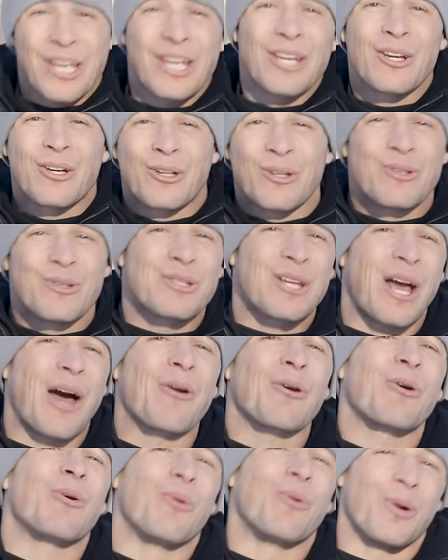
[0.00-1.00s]
concludes how
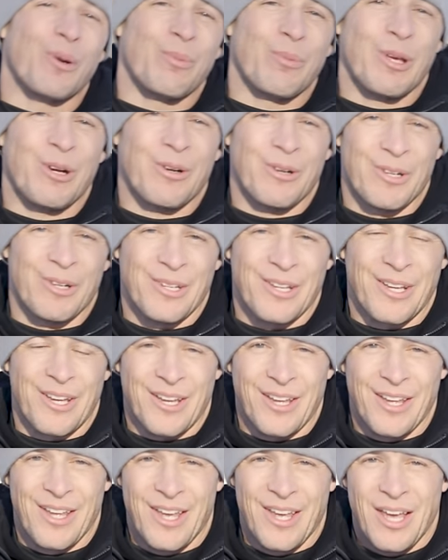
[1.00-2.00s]
to corner better in a day.
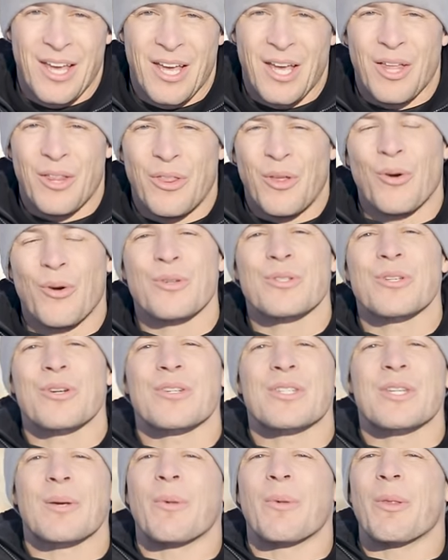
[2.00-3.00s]
Those
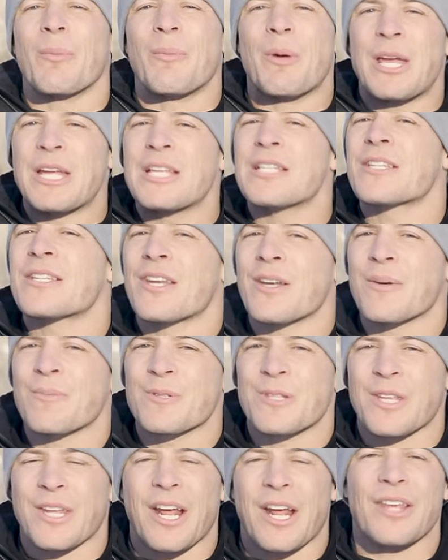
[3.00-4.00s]
are some of the main
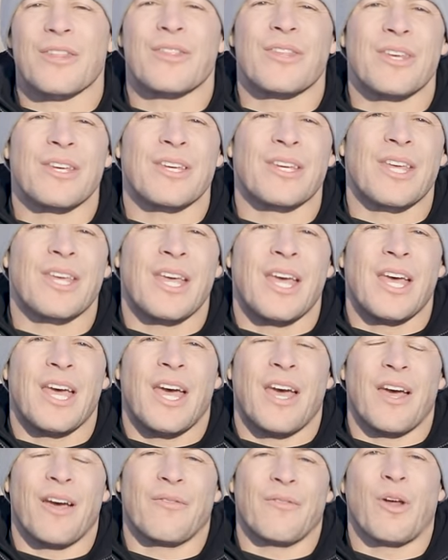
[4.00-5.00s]
tips that I think
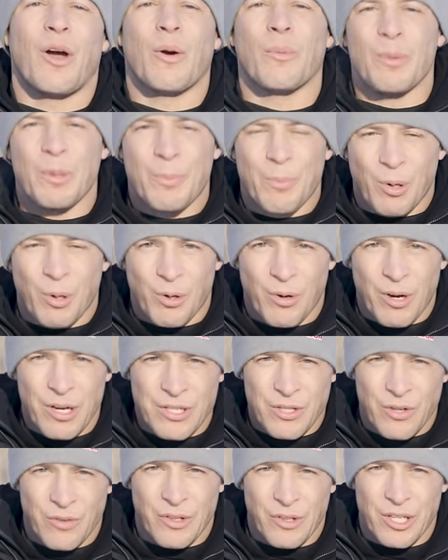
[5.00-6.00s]
have helped me
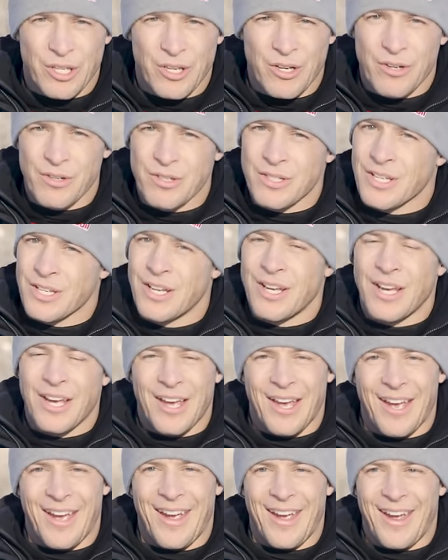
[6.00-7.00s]
progress over the years.
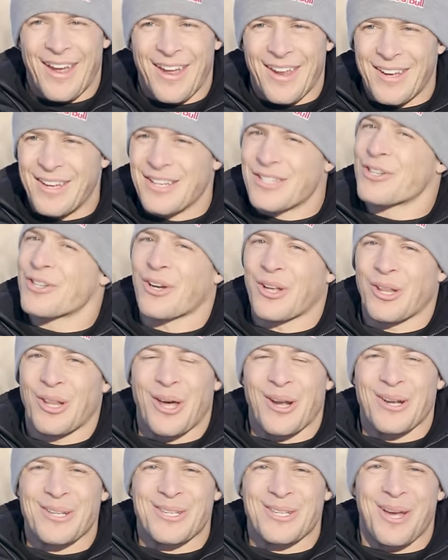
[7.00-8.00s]
And it took a
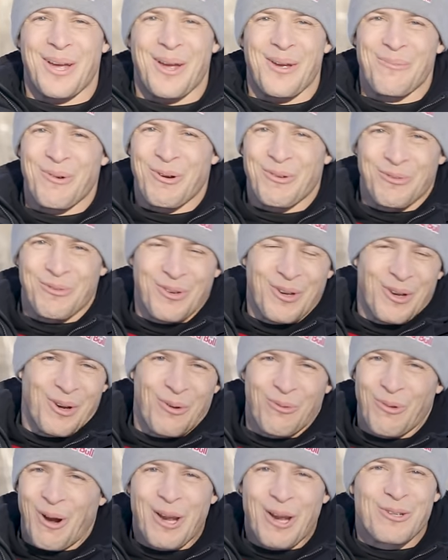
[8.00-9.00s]
lot of time of
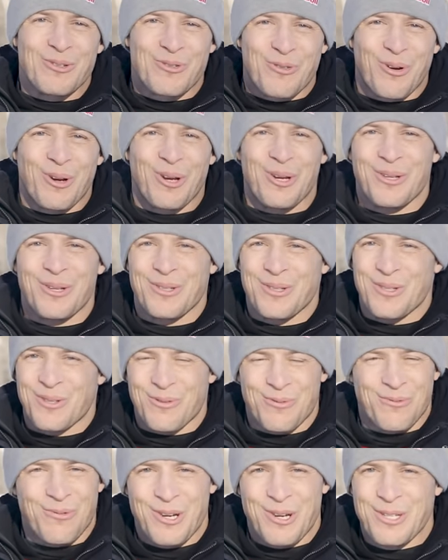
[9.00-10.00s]
riding
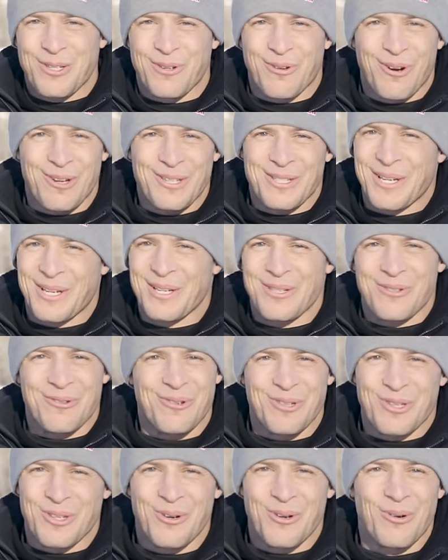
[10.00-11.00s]
trails, racing cross
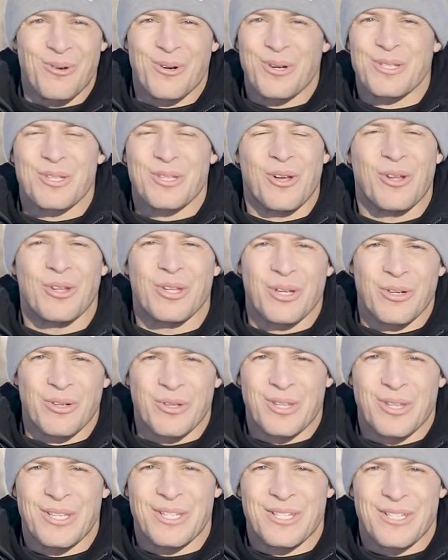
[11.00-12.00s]
country, snow cross, all the other
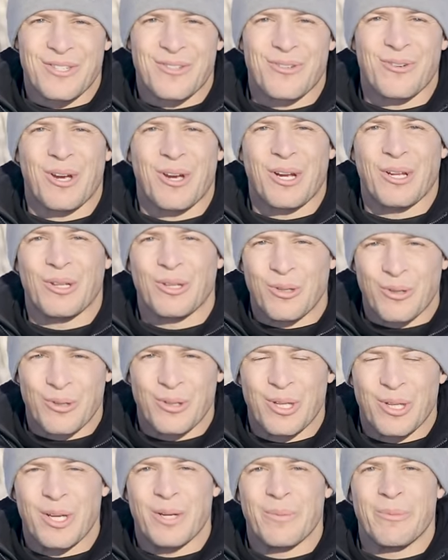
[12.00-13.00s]
things to kind of
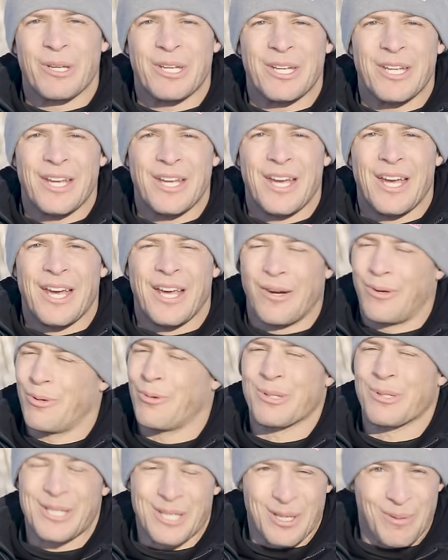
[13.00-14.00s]
learn them and I don't
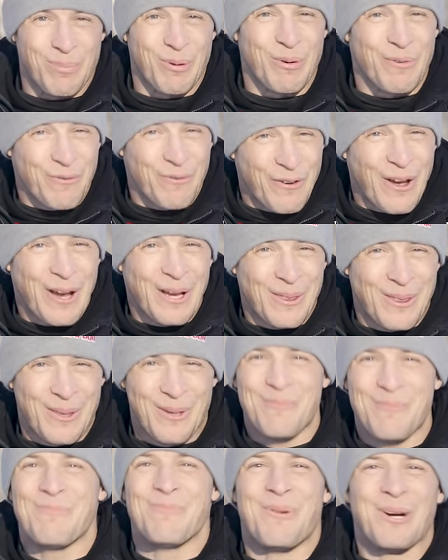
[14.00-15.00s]
want to say perfect
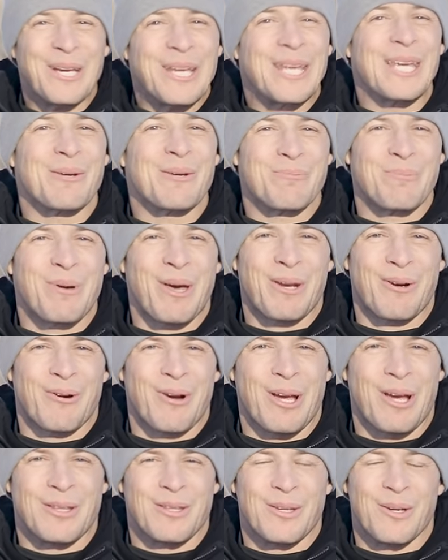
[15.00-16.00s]
them, but get better
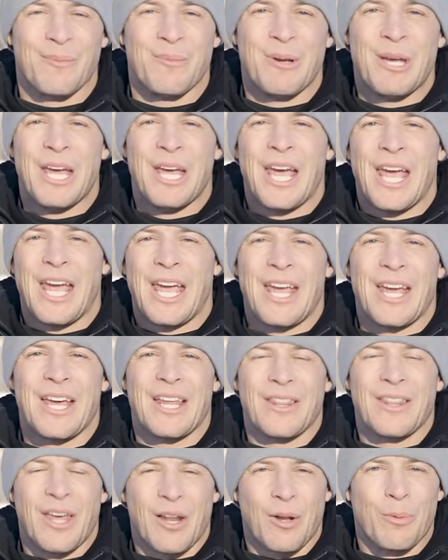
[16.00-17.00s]
at them.
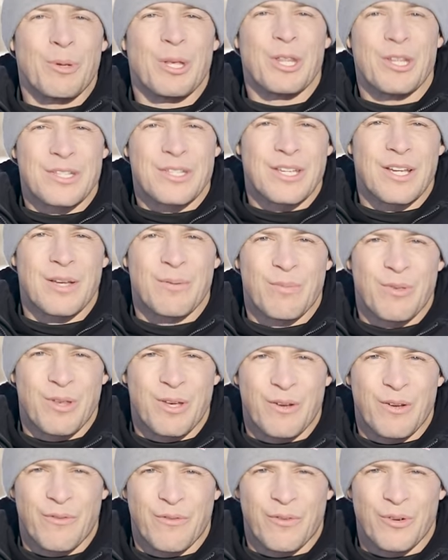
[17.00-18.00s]
And that'll be the same
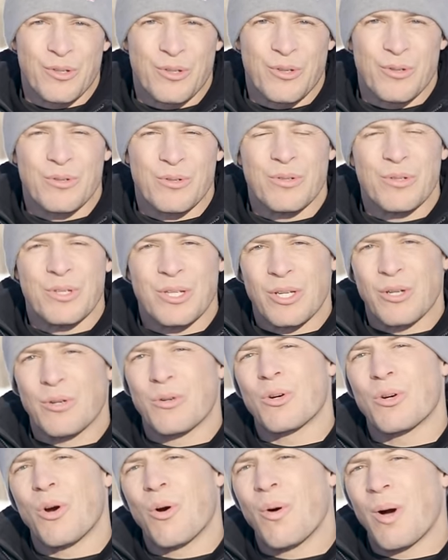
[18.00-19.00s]
thing for you. You
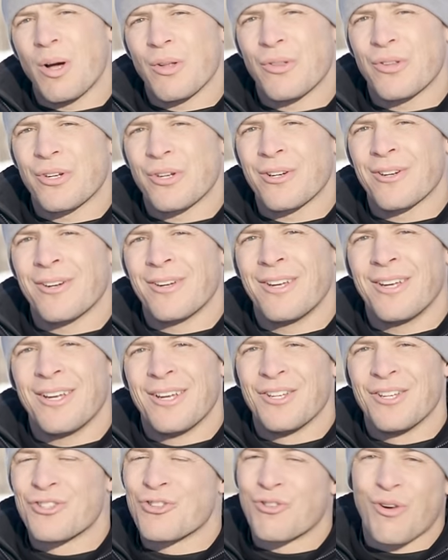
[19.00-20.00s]
know, go out there,
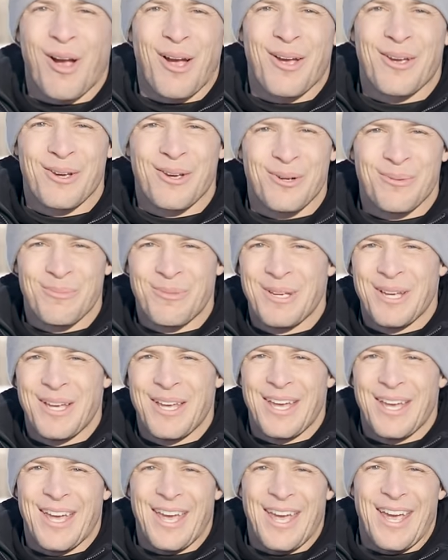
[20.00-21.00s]
try them,
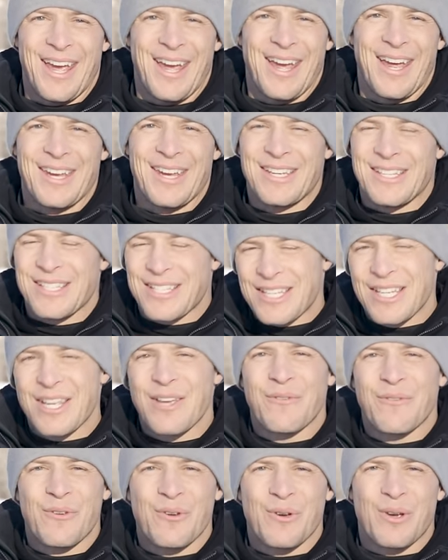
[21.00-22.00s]
and
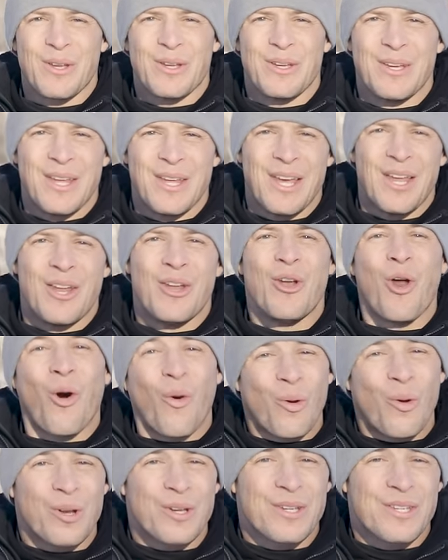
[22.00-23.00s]
see if you can
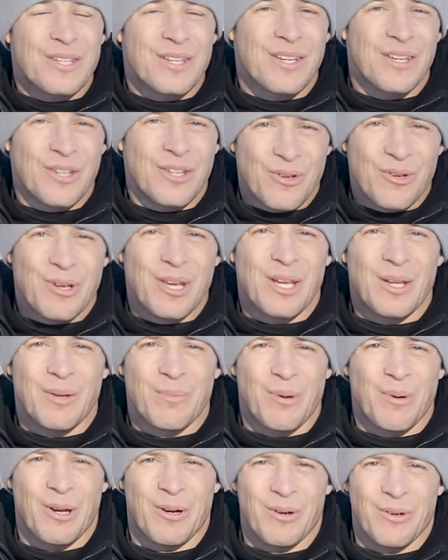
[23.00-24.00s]
notice you getting
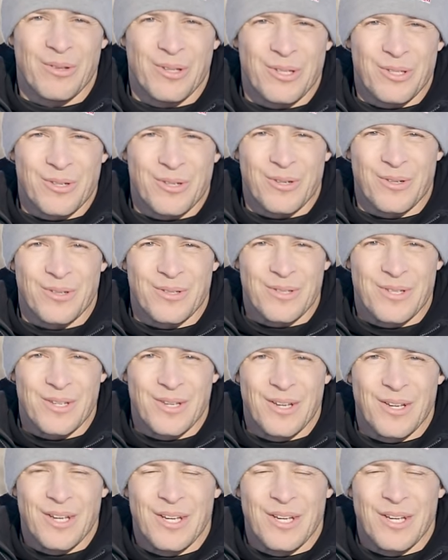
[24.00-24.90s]
better in the turns.